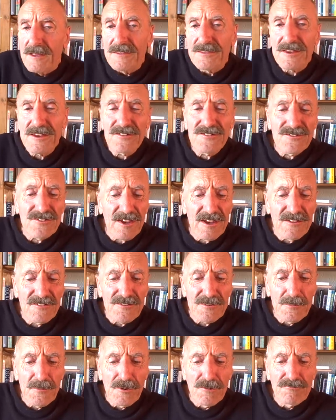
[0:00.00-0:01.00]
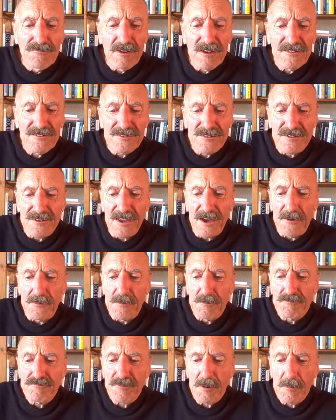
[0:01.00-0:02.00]
These genes are more recent though
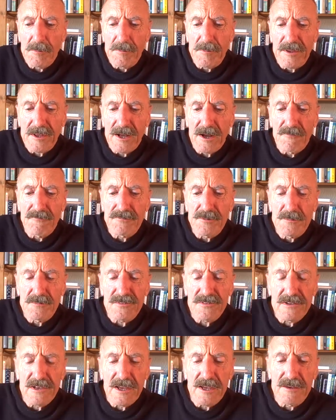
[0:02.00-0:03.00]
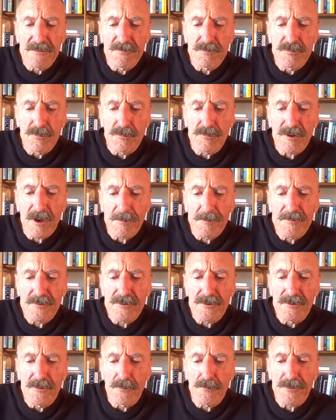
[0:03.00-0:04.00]
and probably come from slaves brought up
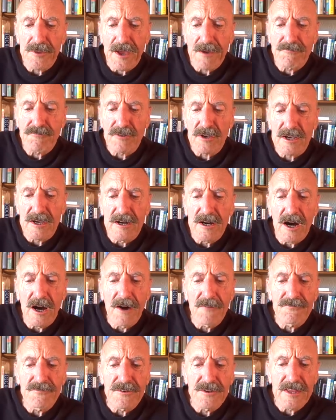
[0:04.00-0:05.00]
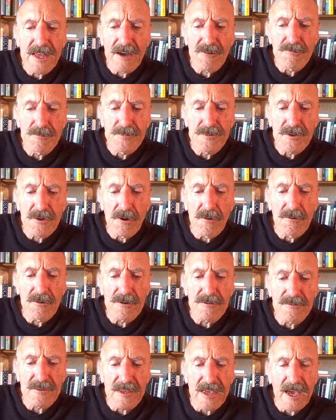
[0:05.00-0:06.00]
into North Africa after the Arabs
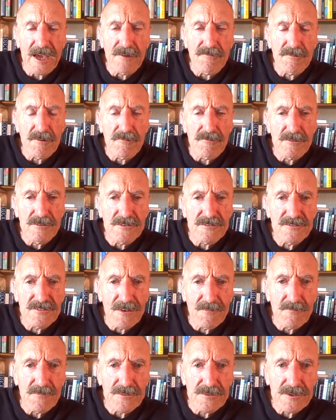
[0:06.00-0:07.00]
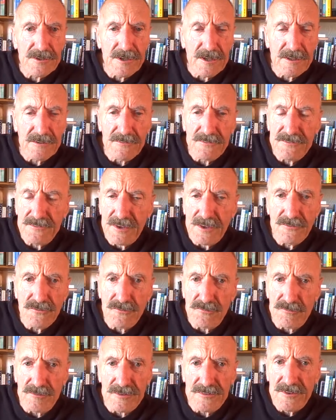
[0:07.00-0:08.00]
conquered the area in the 7th and 8th
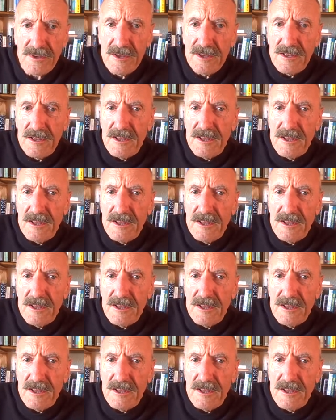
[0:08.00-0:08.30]
centuries.